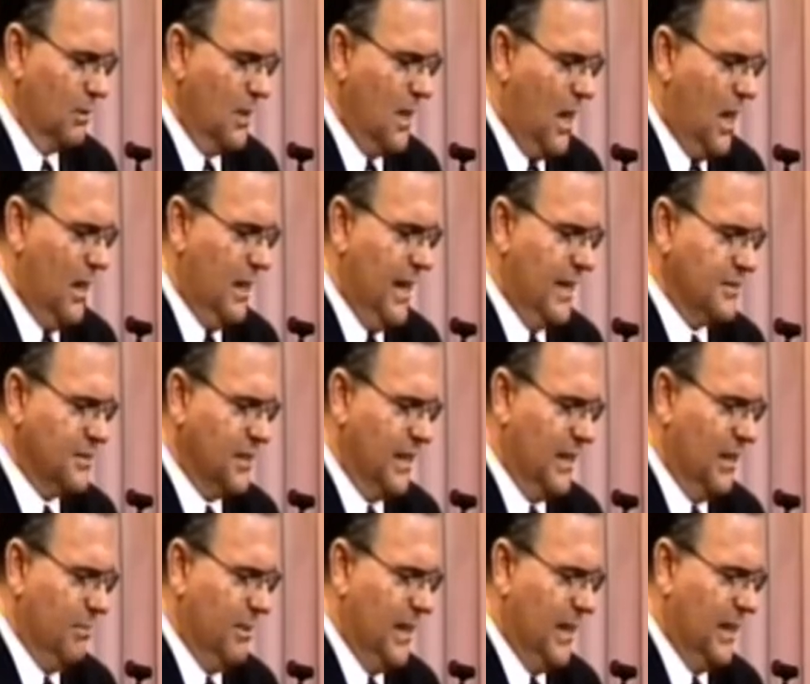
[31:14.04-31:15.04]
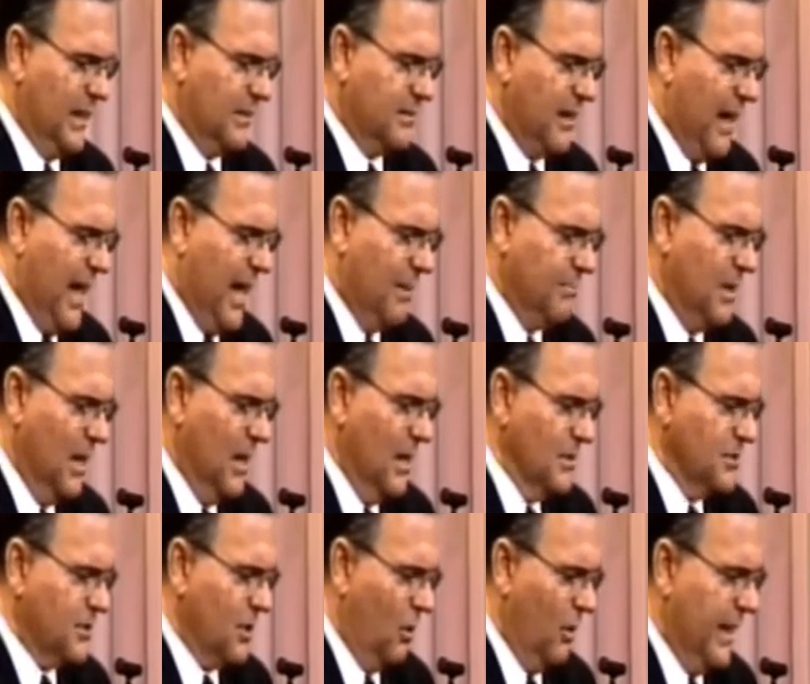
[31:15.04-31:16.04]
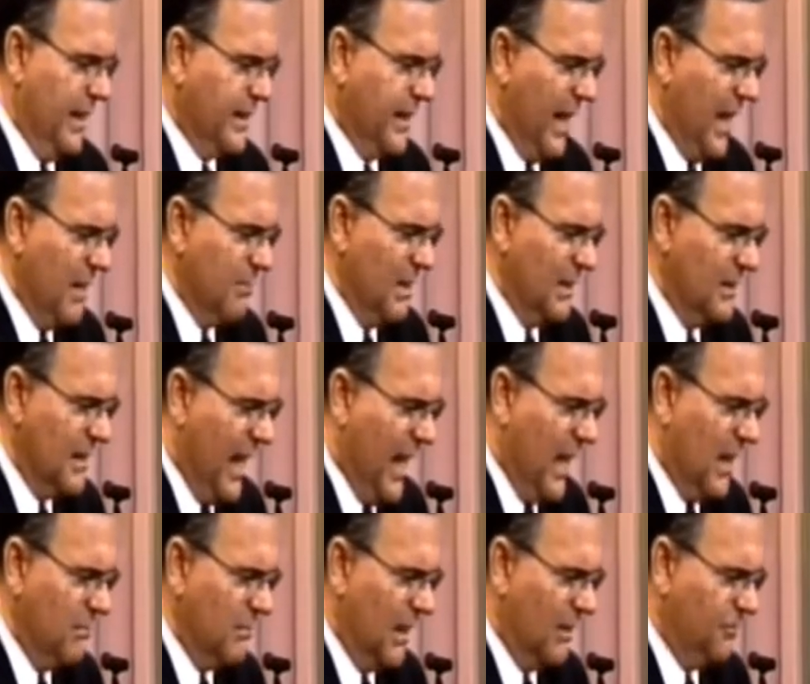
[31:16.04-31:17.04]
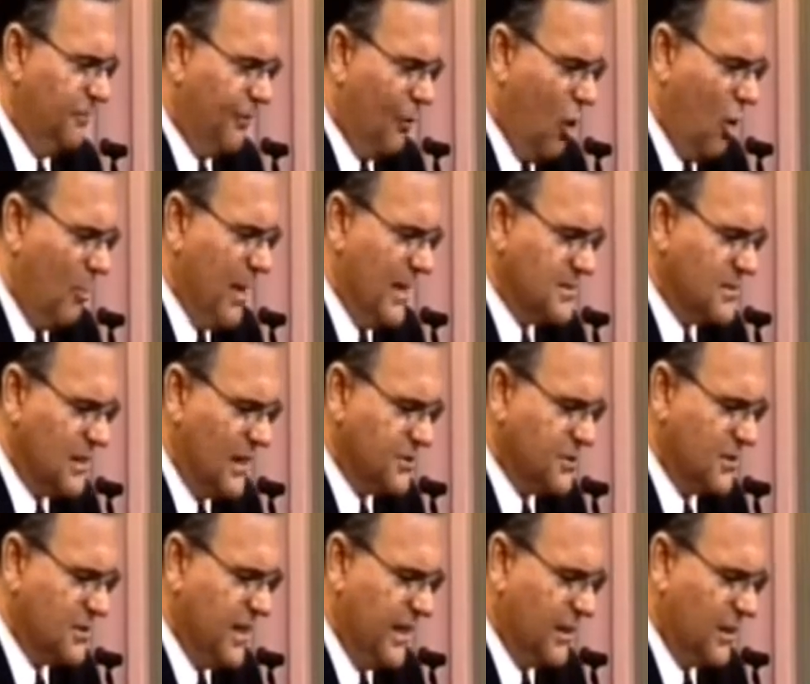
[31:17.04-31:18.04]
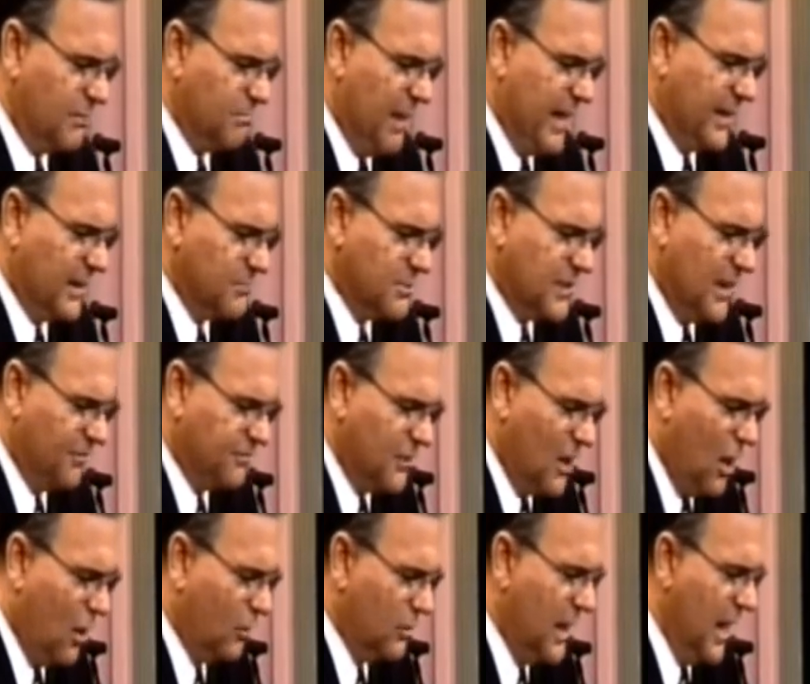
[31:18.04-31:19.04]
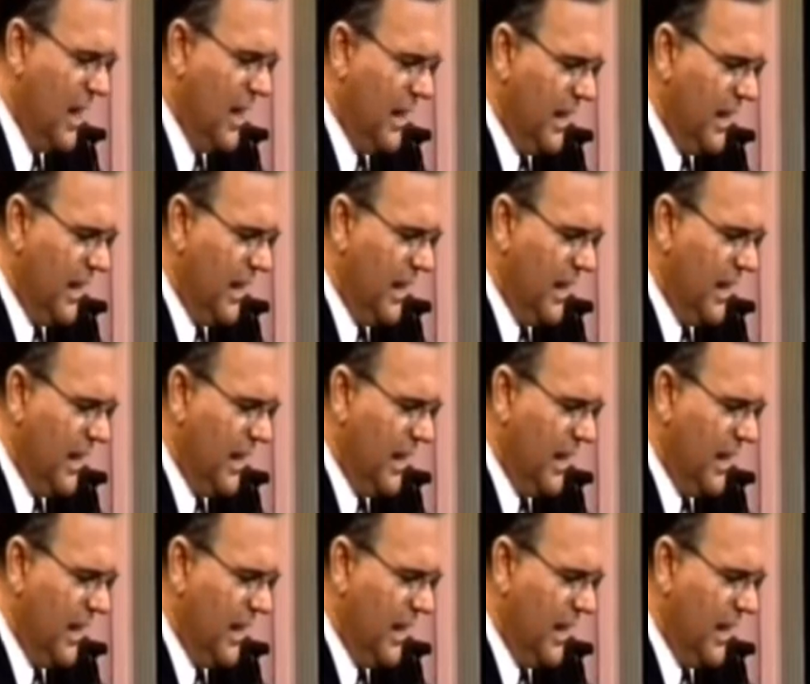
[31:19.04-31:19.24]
None has seen him at any time. So he came in name and form as such as he could make himself known.